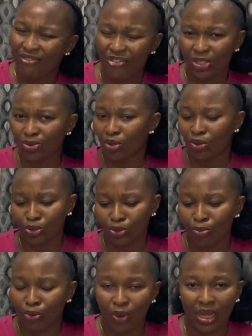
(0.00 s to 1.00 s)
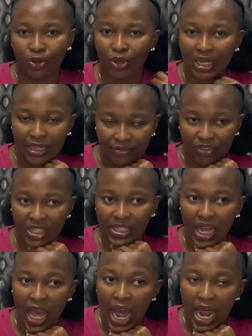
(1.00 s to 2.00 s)
first week or so, but we are not
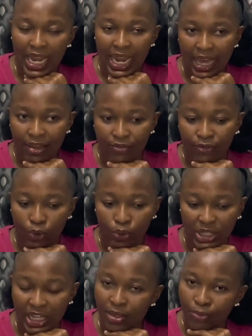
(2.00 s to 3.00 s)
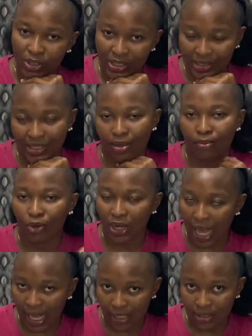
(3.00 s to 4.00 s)
living life on anybody's time
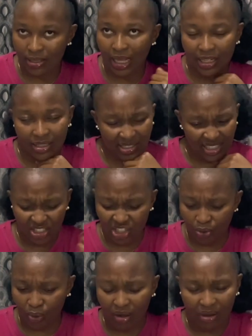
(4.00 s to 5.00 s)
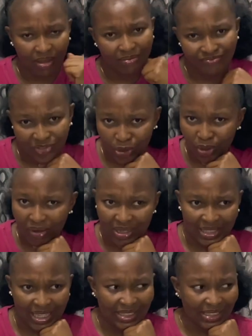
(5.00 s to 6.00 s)
but ours, and it's still January.
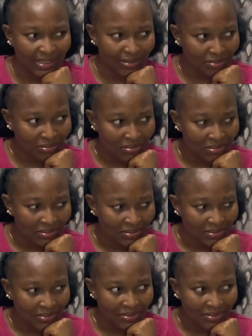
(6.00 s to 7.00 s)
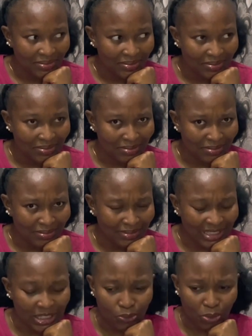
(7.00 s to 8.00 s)
January is ending
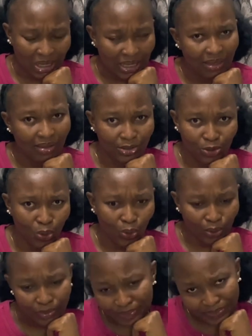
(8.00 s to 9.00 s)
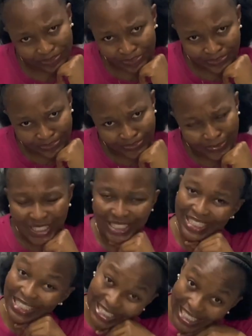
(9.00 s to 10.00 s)
this week, so
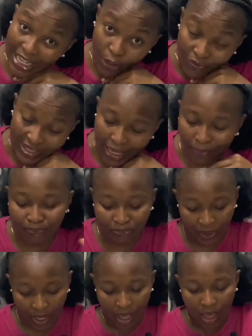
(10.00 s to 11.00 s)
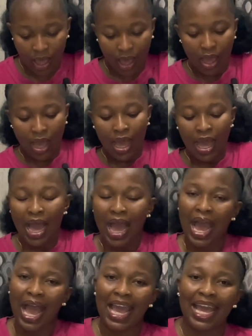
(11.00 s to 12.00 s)
it's still enough time.
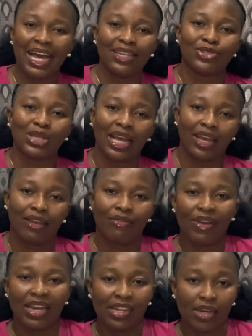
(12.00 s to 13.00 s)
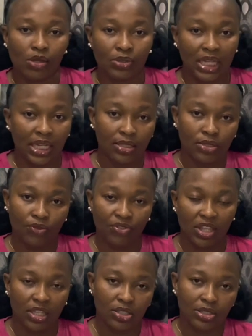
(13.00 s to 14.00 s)
I had to like write down a list
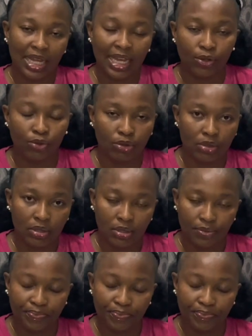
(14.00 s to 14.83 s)
of things so I don't